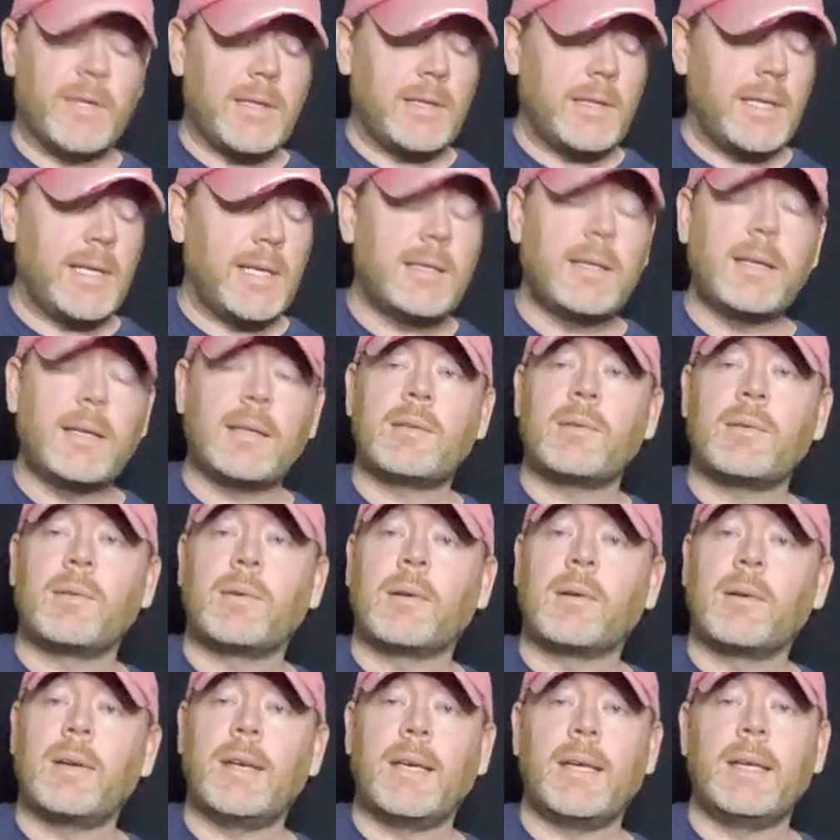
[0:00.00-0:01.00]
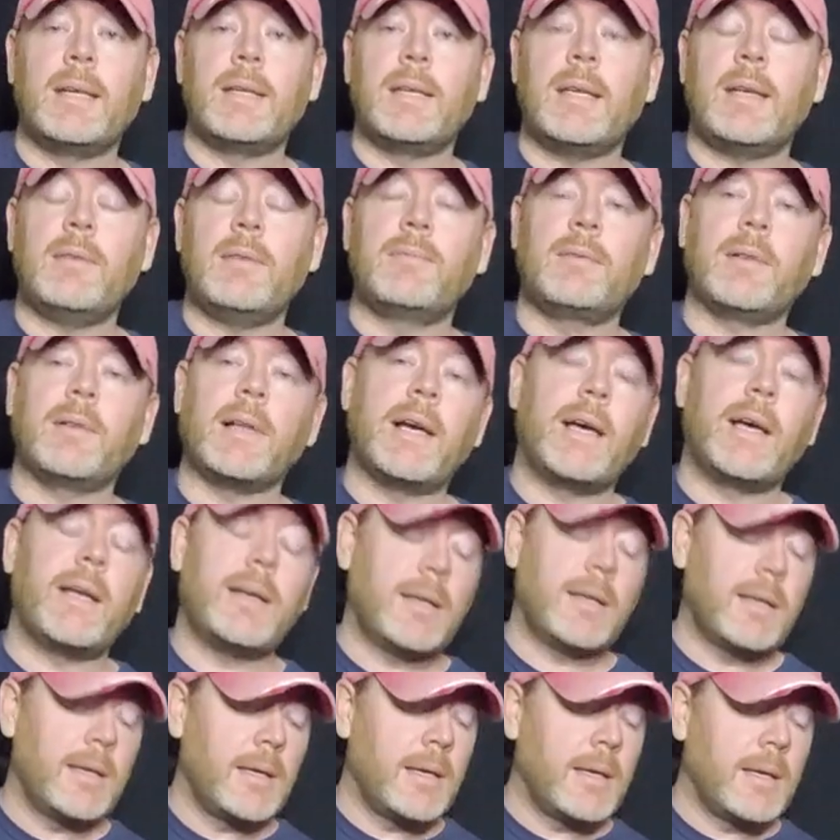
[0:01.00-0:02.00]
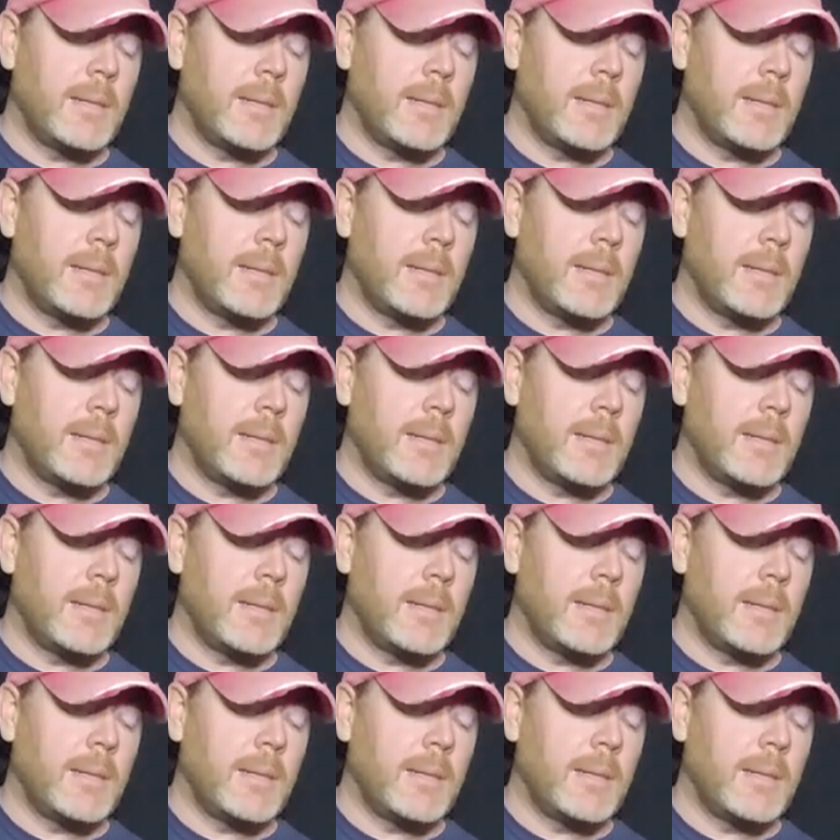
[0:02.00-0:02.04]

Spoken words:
lead guitar in D flat